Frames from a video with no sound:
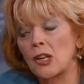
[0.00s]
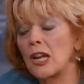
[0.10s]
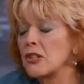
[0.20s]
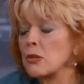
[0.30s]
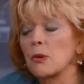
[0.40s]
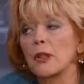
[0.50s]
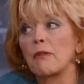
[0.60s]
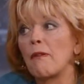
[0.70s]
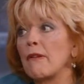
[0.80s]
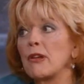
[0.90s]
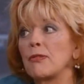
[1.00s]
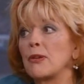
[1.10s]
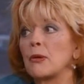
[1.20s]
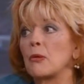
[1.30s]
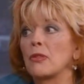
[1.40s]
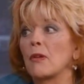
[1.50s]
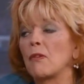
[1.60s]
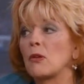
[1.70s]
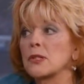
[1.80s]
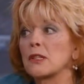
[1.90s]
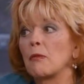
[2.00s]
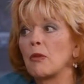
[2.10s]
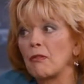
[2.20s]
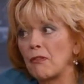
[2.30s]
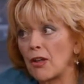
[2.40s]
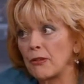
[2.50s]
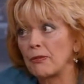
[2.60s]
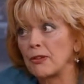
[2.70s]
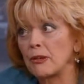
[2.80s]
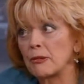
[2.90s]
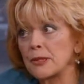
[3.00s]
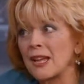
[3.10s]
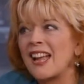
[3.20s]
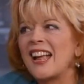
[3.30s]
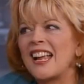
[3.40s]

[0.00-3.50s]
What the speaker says: Unless she's one of the very few that falls in love with father figures,